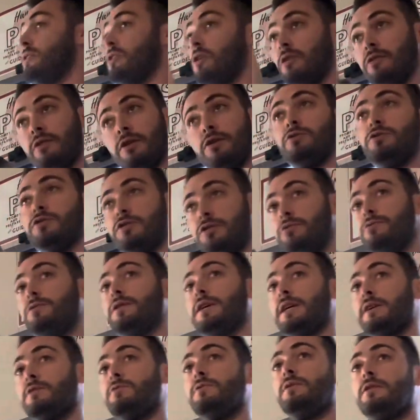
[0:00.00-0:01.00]
on those two
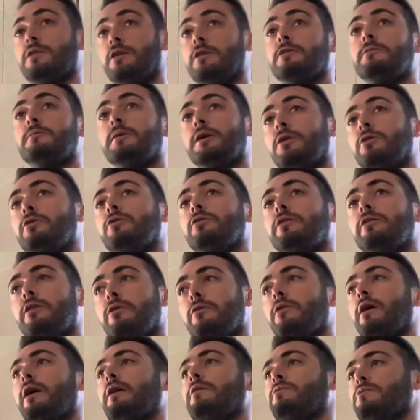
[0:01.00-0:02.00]
things we talked about earlier, right?